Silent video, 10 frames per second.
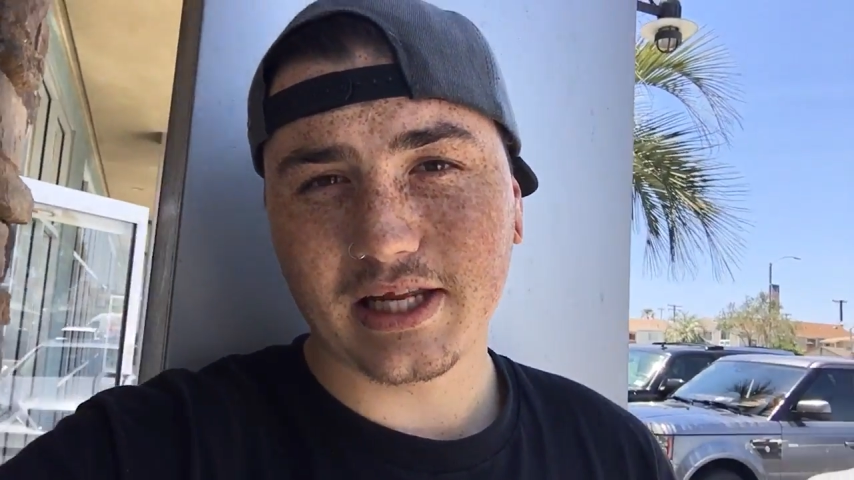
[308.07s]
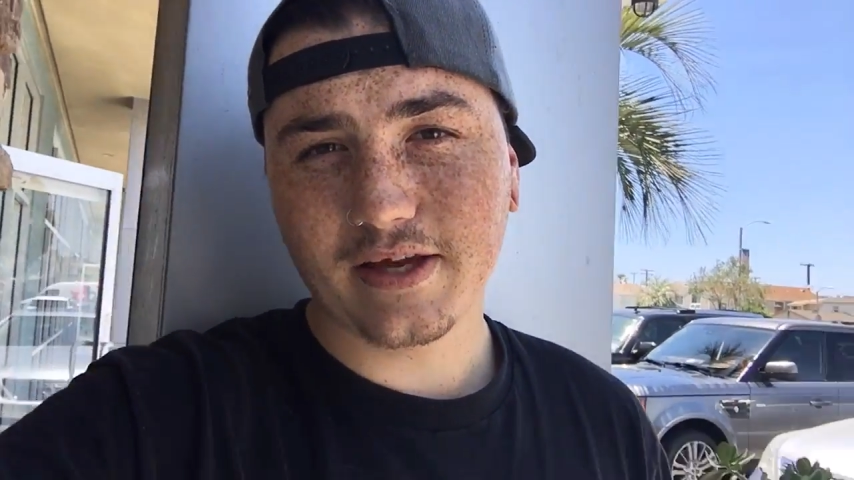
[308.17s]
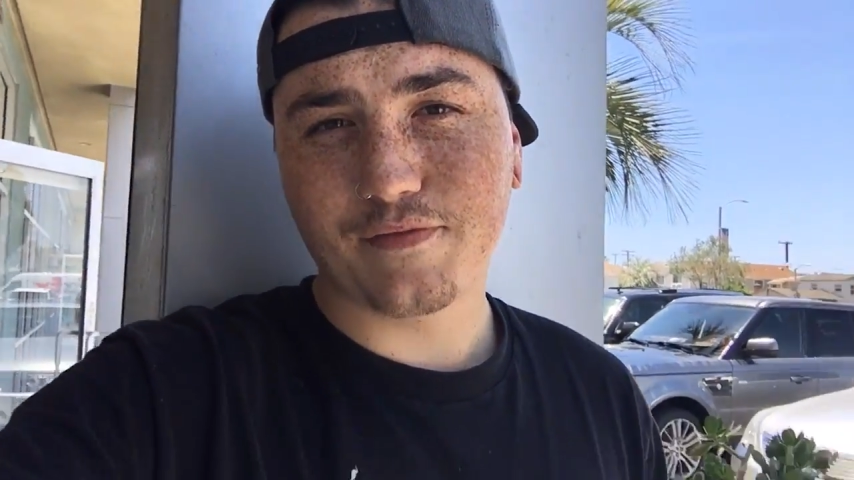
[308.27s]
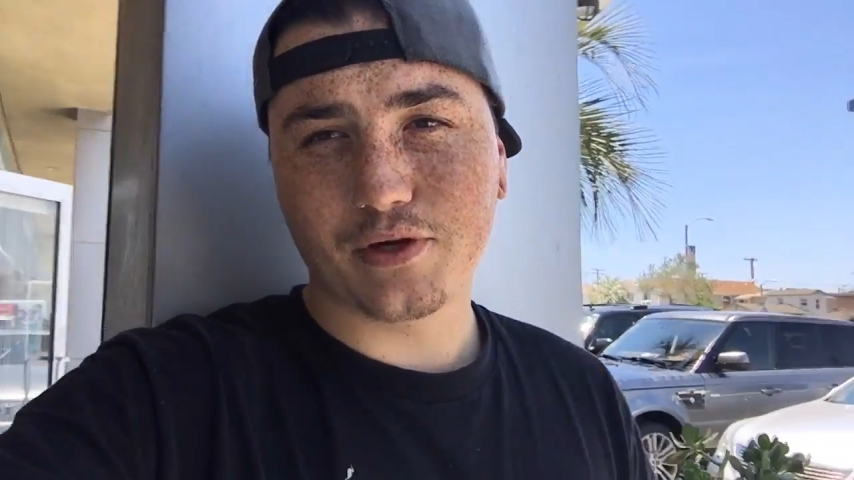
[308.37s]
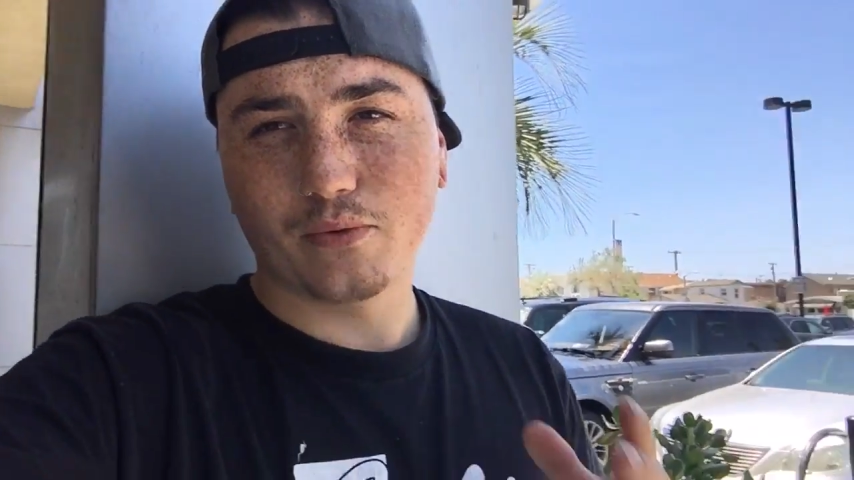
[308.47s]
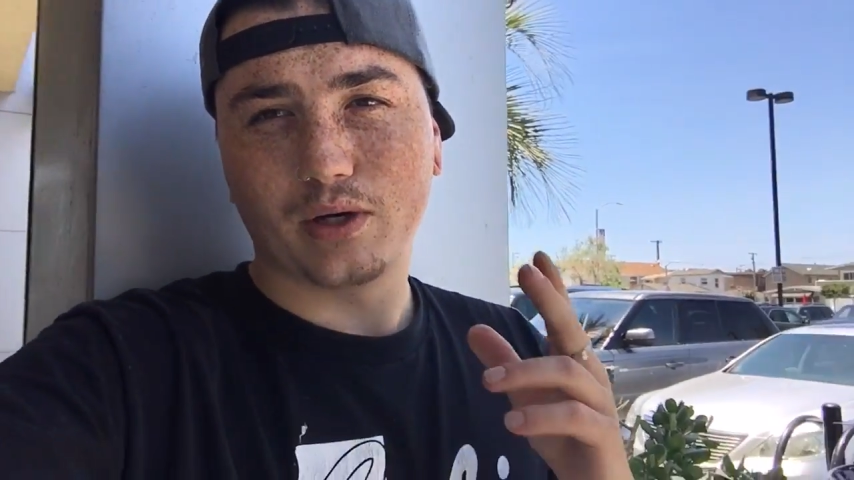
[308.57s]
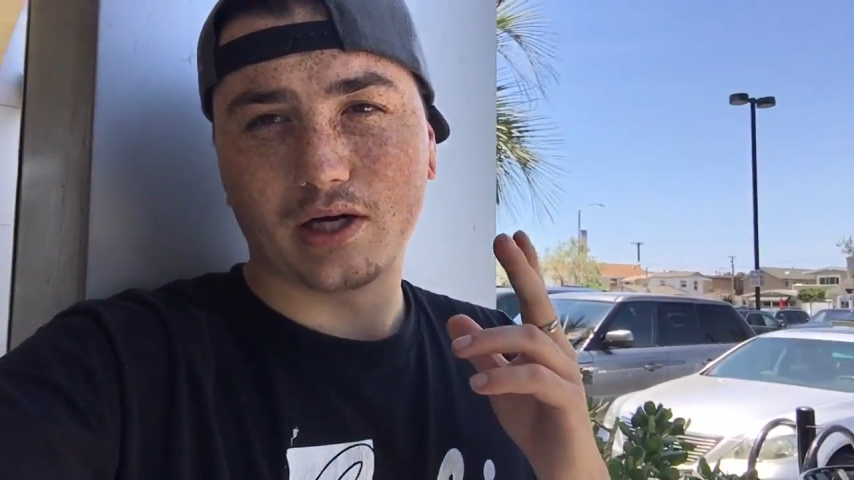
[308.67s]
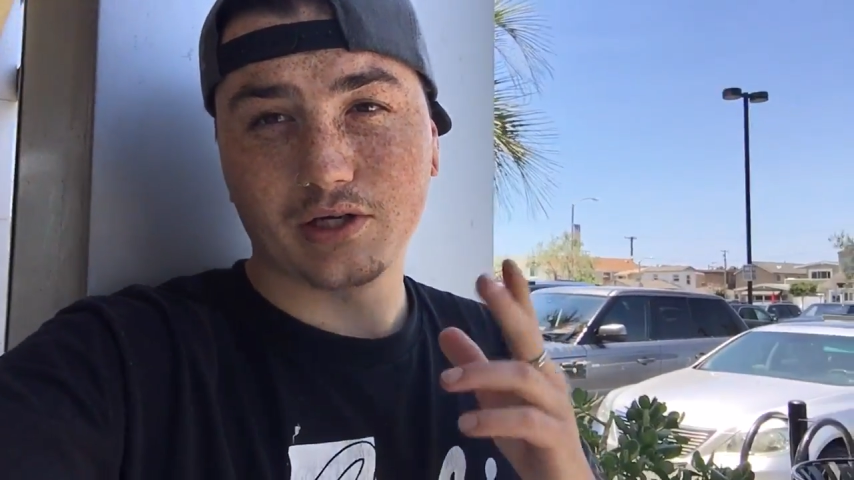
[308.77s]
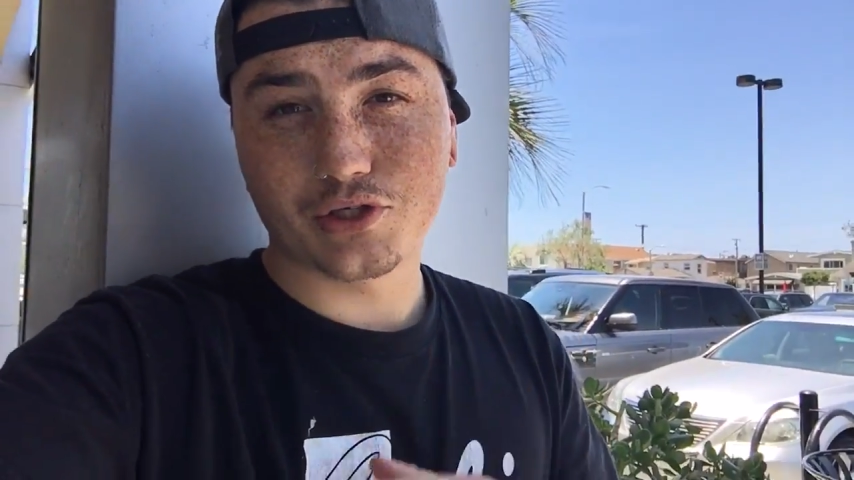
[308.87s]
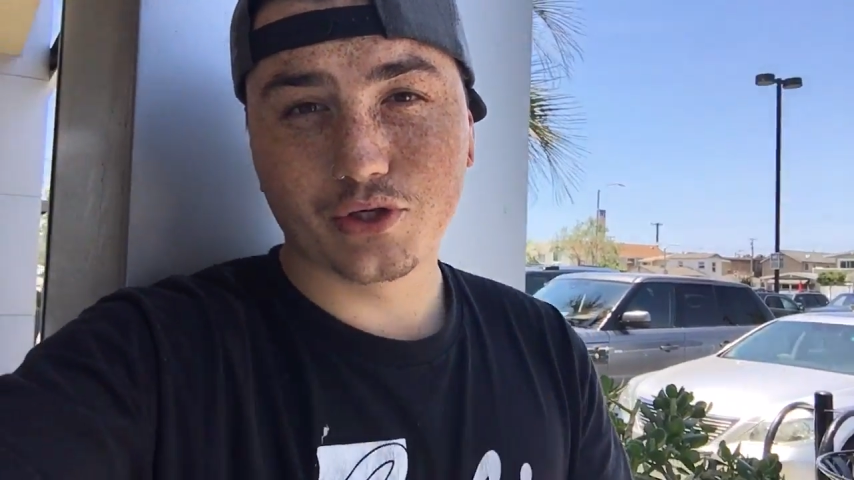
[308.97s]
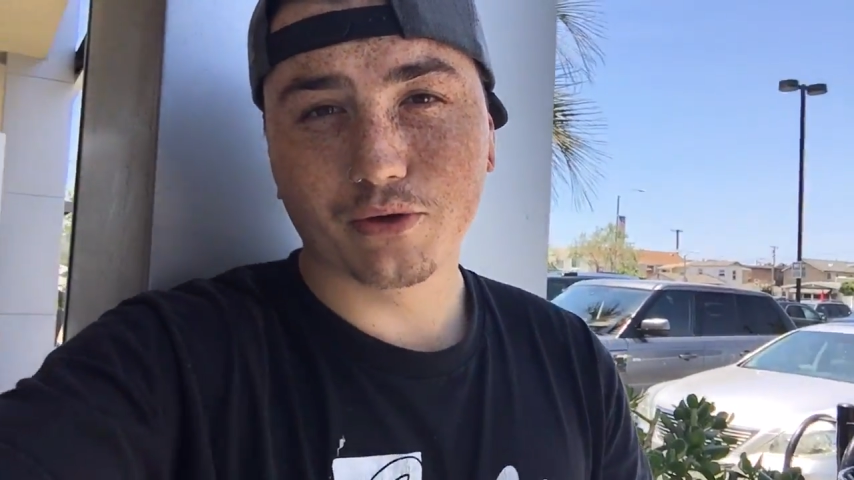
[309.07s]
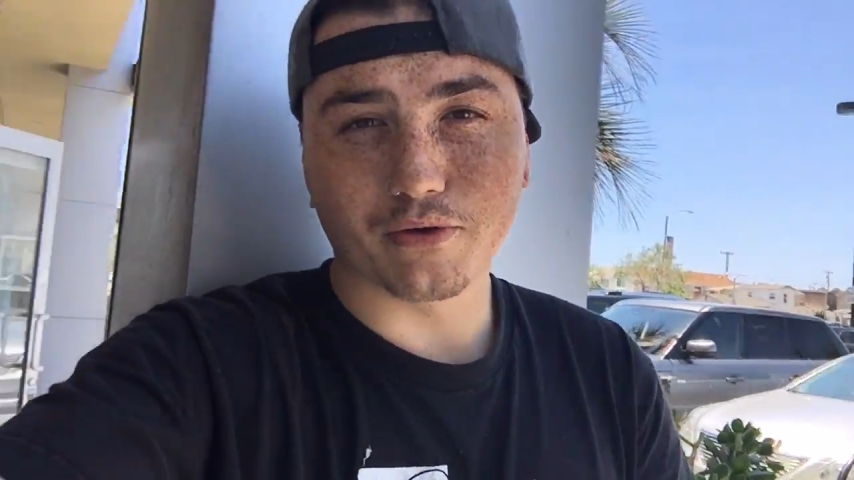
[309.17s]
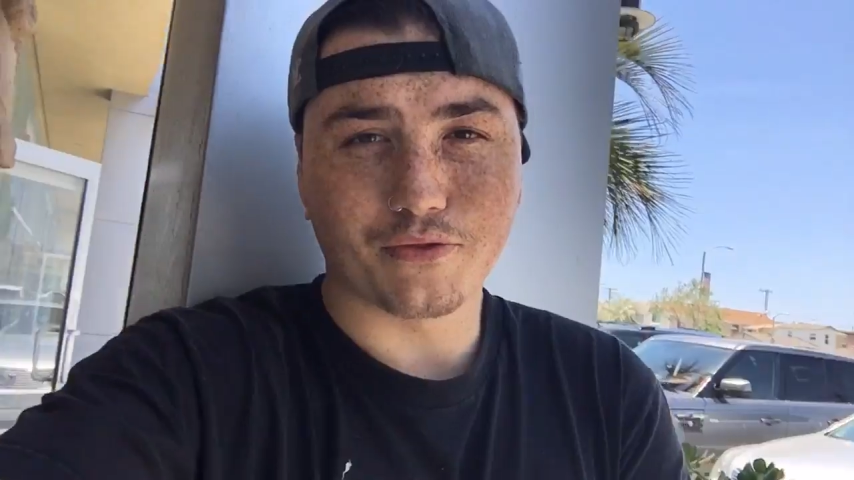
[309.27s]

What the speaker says: Any of you scooter